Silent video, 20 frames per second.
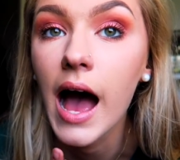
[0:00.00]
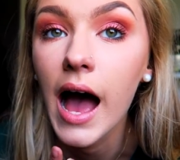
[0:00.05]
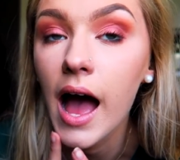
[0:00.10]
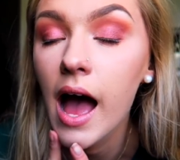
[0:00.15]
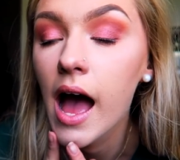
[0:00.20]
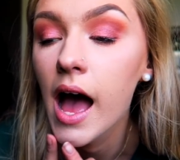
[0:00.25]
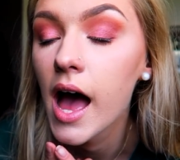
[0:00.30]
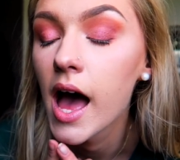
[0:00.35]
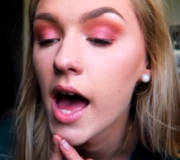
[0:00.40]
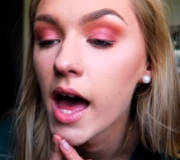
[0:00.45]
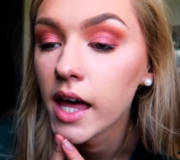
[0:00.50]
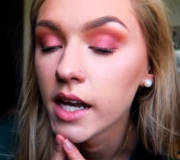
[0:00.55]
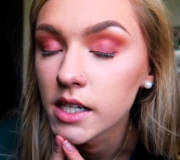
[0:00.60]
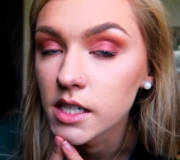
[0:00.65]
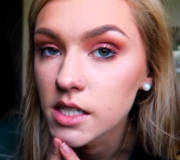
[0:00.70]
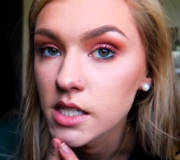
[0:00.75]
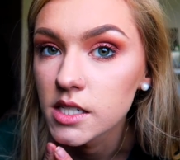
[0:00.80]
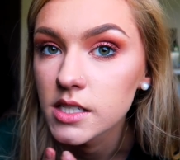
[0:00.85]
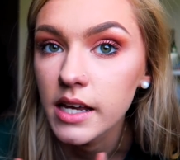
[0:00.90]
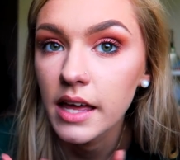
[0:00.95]

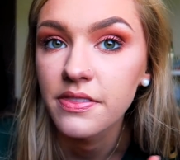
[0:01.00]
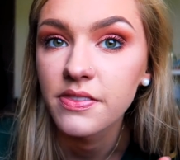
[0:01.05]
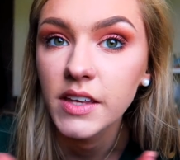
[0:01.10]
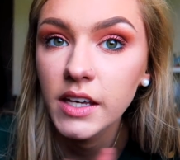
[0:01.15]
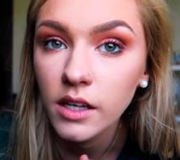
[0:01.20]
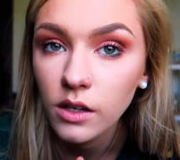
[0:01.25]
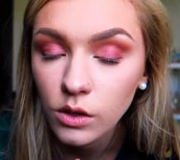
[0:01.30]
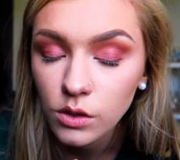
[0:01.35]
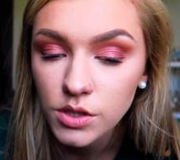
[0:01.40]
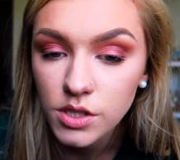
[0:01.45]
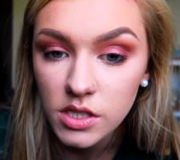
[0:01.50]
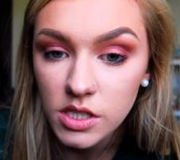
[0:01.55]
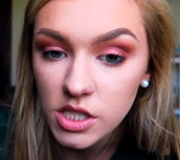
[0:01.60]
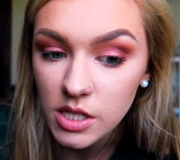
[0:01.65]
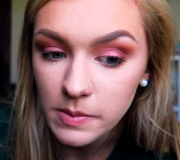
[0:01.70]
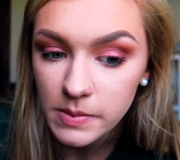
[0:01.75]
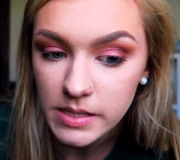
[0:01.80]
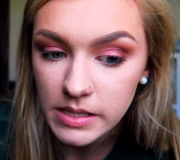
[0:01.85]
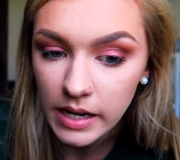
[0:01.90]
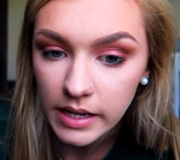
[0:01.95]
And I think I'll go to the
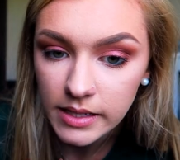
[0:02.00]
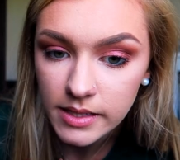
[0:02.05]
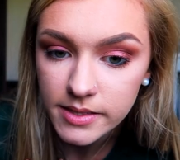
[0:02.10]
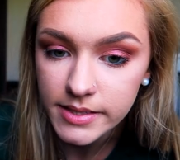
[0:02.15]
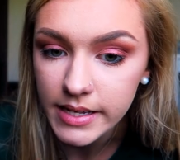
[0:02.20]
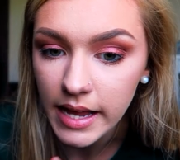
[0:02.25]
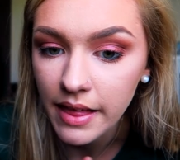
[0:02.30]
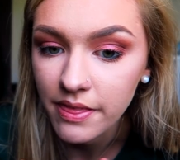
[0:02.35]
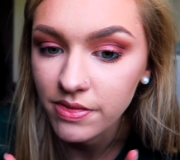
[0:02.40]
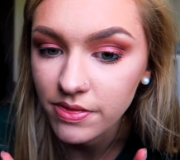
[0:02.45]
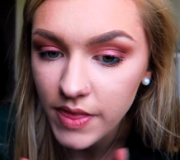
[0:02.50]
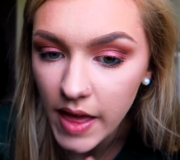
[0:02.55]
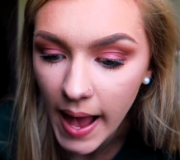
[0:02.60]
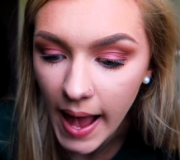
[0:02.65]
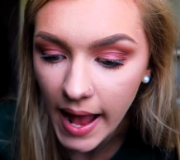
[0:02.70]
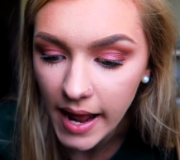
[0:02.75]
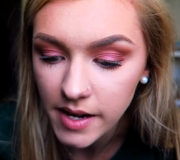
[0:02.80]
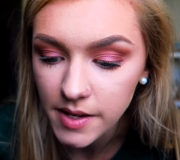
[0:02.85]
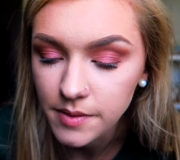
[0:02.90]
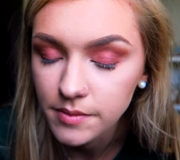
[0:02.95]
gym tonight and
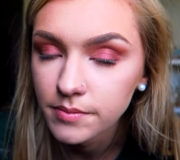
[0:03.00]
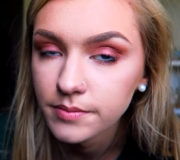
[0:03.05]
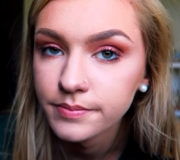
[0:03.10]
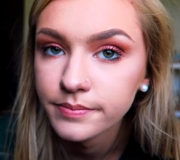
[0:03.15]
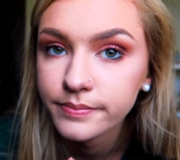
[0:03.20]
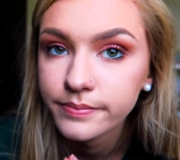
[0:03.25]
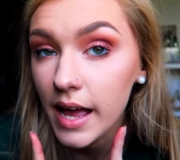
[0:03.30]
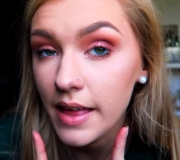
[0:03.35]
then